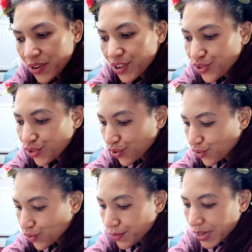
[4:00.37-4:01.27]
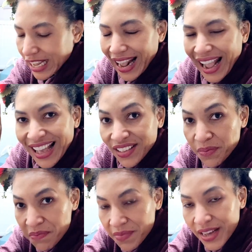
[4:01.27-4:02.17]
going to do as
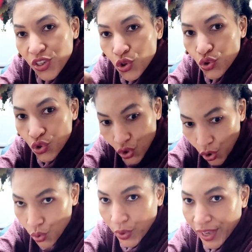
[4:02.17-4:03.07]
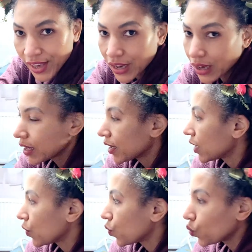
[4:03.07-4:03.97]
much sewing
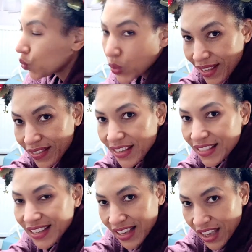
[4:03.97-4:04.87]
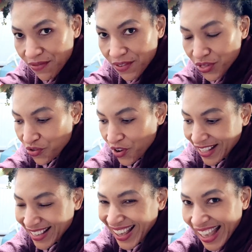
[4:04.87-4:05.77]
with the navy
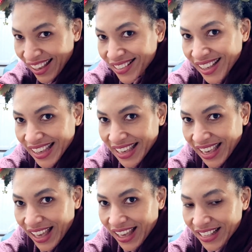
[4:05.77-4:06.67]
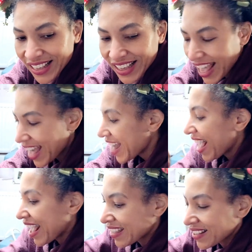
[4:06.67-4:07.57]
thread as I can.
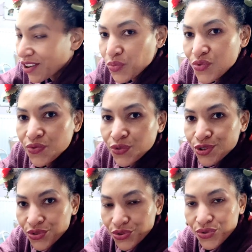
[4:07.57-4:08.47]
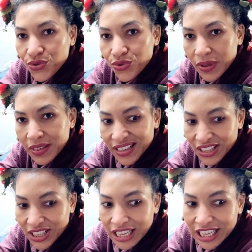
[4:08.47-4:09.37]
And then I'll move on to
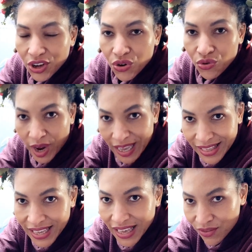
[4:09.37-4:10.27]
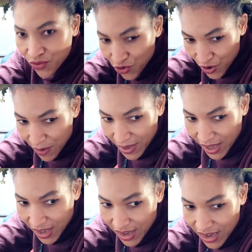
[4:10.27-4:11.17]
just grading and
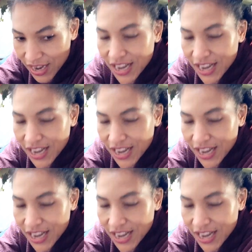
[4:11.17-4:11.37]
trimming